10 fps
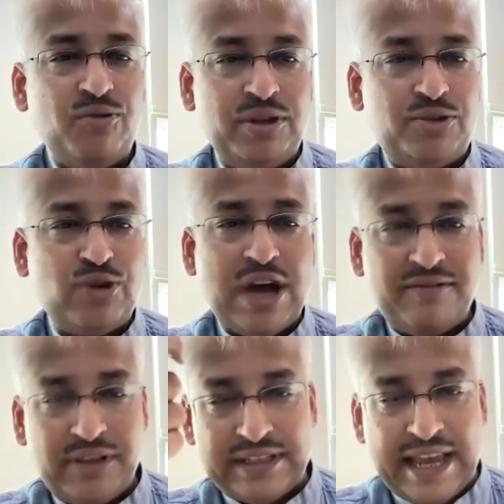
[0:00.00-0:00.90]
We used to
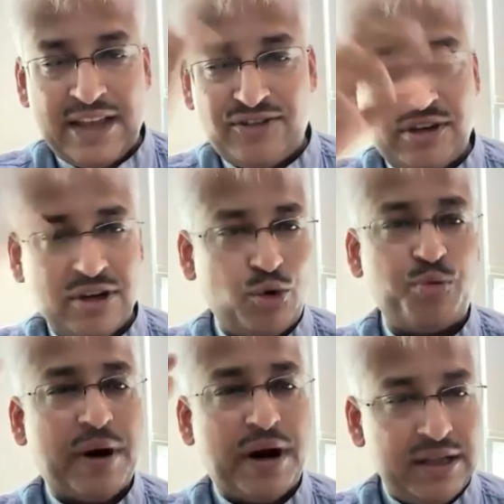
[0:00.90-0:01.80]
have this age in a
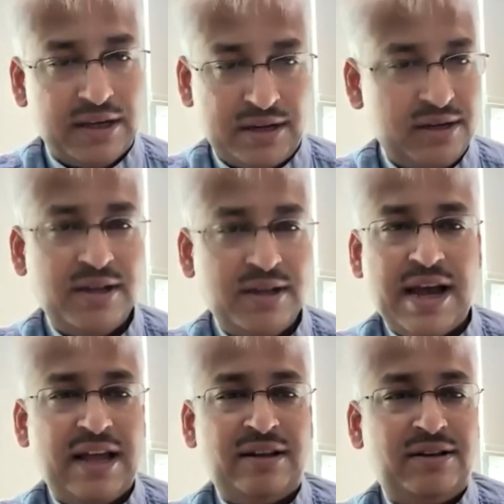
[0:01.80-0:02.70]
group earlier,
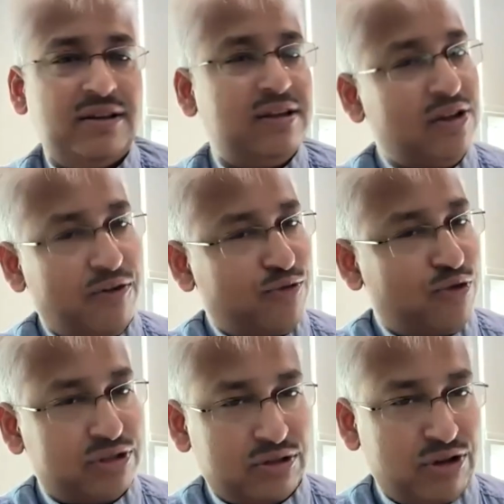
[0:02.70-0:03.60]
and of
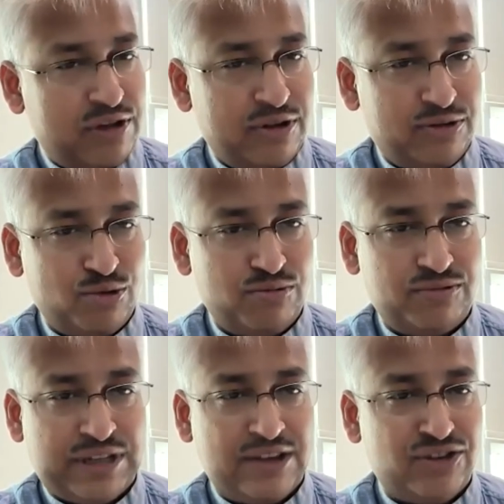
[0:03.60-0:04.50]
course, never used to
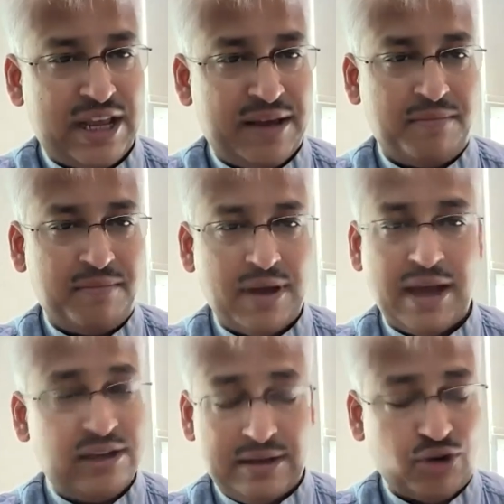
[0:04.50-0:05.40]
change name,
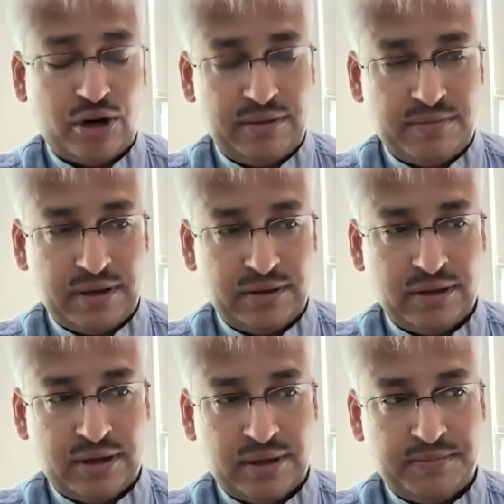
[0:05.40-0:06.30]

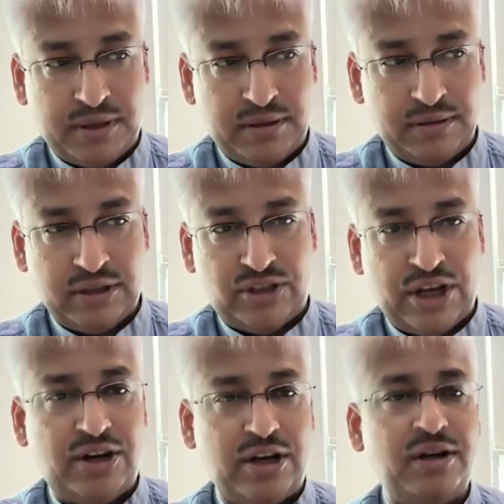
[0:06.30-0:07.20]
the
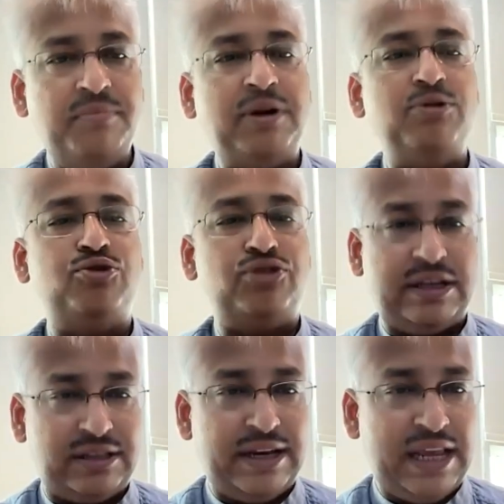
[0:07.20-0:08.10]
gender, but we used to
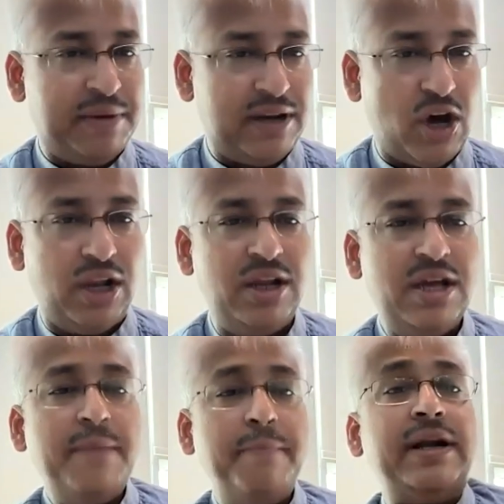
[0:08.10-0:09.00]
change the name and all.
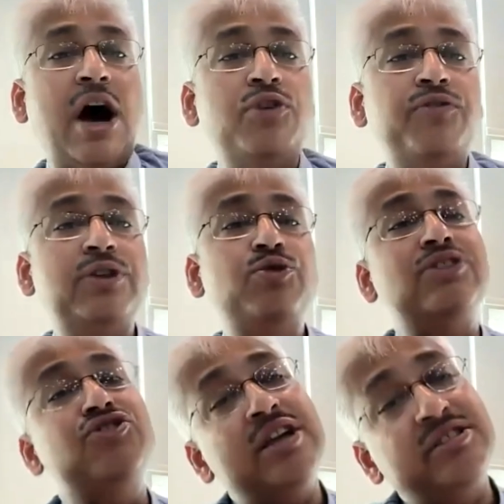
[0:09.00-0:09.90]
But now even you
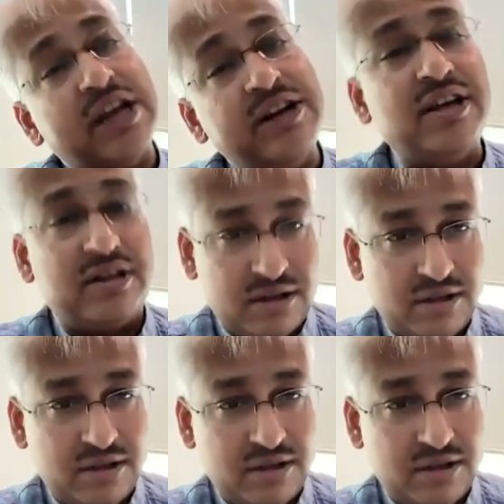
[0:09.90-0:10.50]
can change gender.